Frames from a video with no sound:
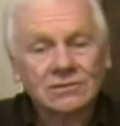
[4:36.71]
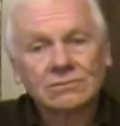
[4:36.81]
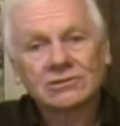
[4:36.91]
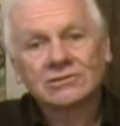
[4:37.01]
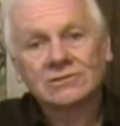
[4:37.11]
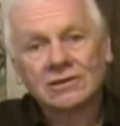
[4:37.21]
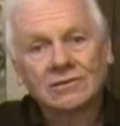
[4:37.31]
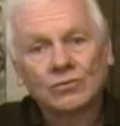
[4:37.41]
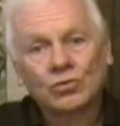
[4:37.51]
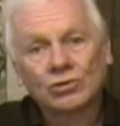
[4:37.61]
Who was
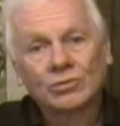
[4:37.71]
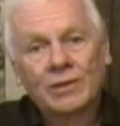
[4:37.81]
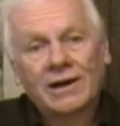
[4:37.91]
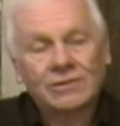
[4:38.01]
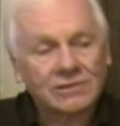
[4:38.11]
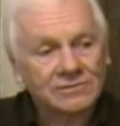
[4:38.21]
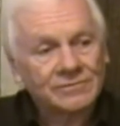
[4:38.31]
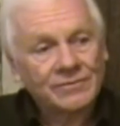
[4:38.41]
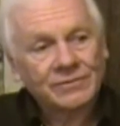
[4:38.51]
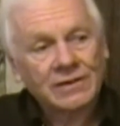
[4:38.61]
the world power?
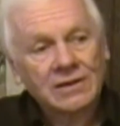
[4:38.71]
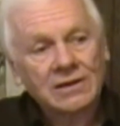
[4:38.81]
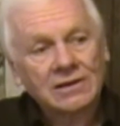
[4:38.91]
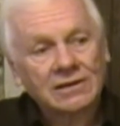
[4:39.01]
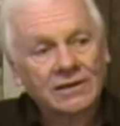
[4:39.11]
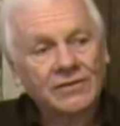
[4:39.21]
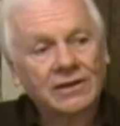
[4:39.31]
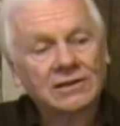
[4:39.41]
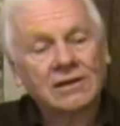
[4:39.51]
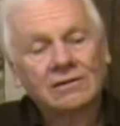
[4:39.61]
I
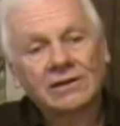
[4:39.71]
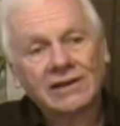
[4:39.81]
think, no,